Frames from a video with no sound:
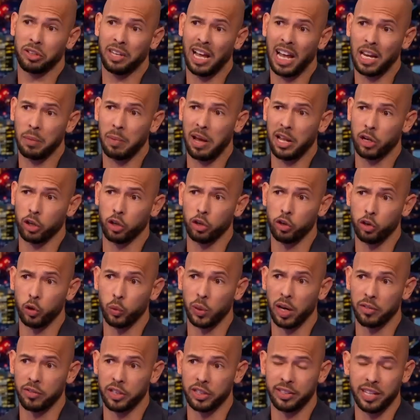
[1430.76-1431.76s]
Taliban are going to do
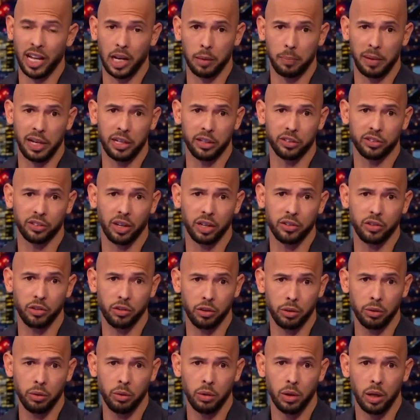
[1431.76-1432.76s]
whatever the Taliban decide to
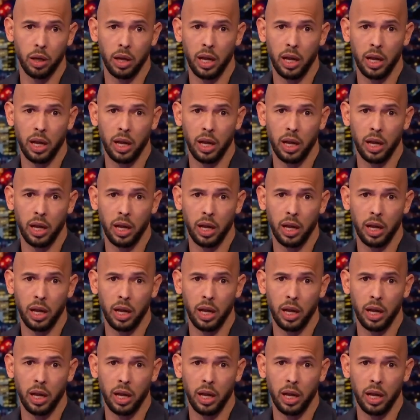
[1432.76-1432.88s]
do.